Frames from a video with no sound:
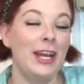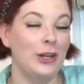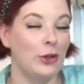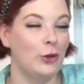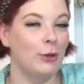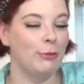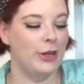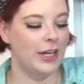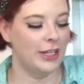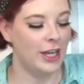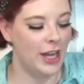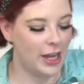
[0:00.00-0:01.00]

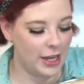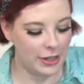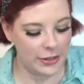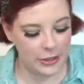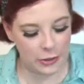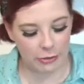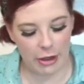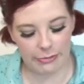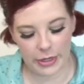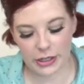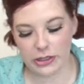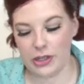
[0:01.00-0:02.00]
incorporated into this crumb
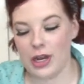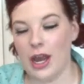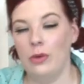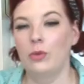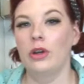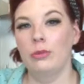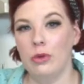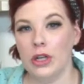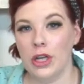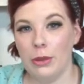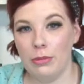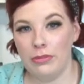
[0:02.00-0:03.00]
mixture, add one more
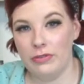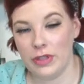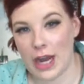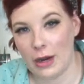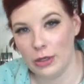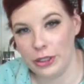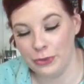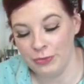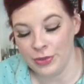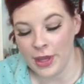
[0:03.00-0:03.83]
cup of flour